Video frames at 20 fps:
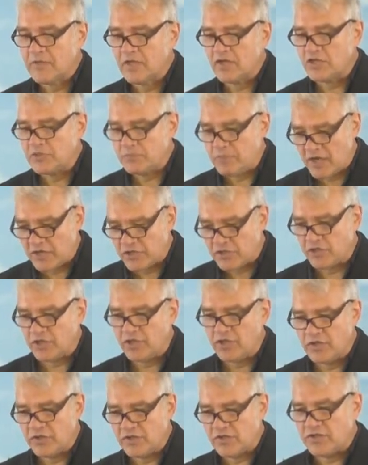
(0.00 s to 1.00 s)
And
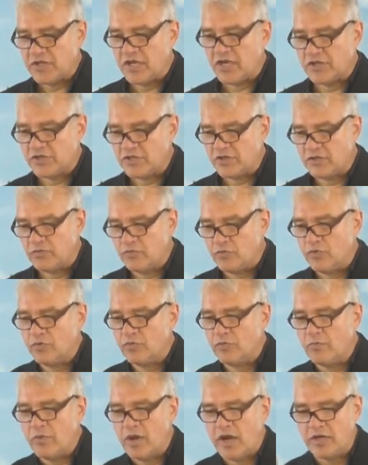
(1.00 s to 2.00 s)
especially in this section, we're
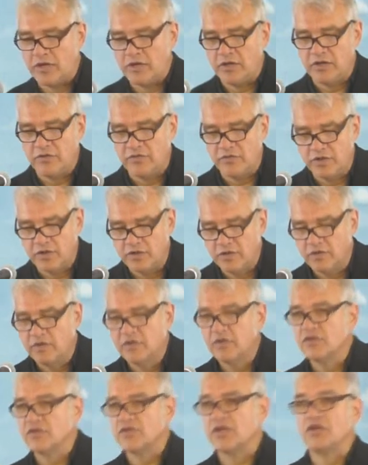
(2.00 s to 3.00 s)
reminded of the
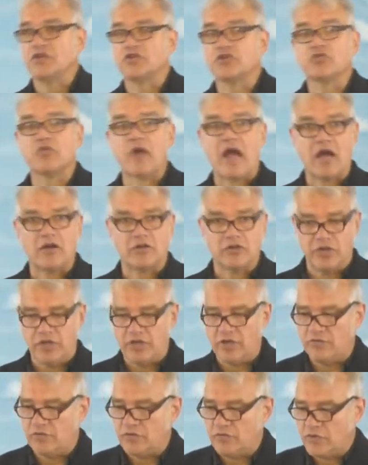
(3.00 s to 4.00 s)

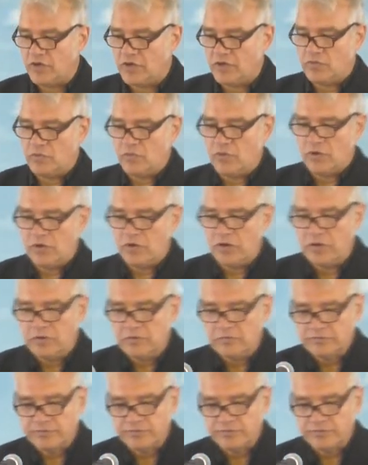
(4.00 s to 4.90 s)
centrality of the written word.